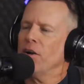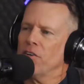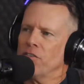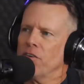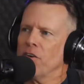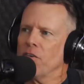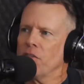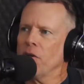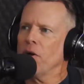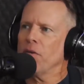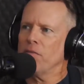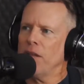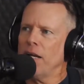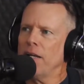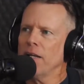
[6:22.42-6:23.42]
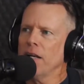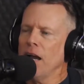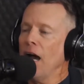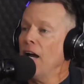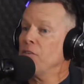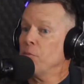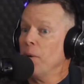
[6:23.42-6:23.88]
know, I should have thought of that.
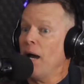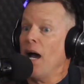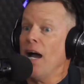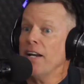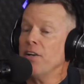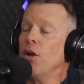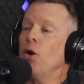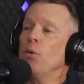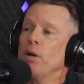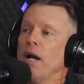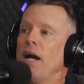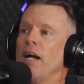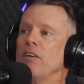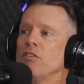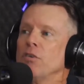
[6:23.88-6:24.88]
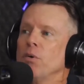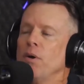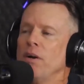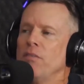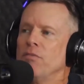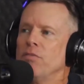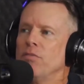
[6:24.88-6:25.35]
Yeah. As I know guys who
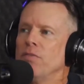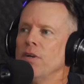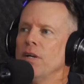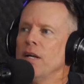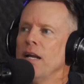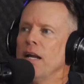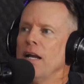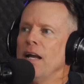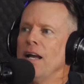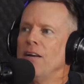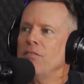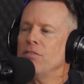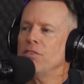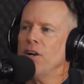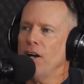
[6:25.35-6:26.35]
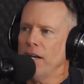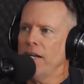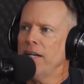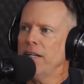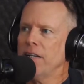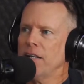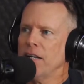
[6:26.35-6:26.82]
have have done
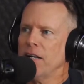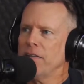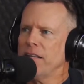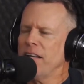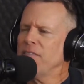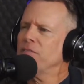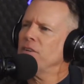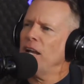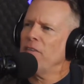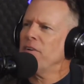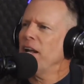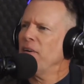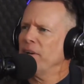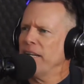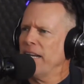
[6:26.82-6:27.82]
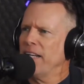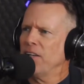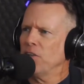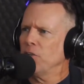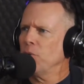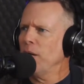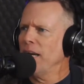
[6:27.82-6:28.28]
it. Uh, they every now and again
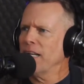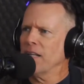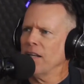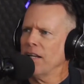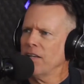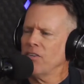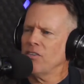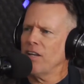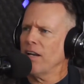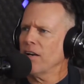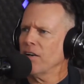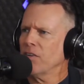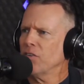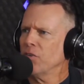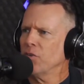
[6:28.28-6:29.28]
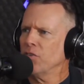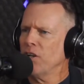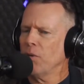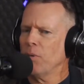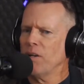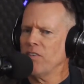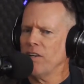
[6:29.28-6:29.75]
they'll do a headlining set on a yeah. Tuesday,
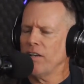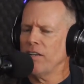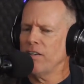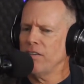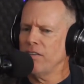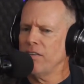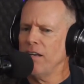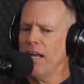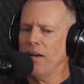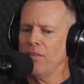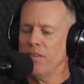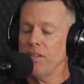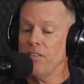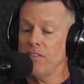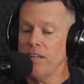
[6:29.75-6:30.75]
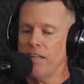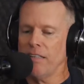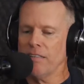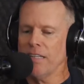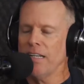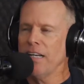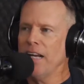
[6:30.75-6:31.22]
Wednesday. Now these
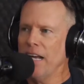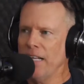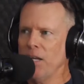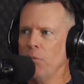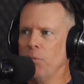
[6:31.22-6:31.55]
days, and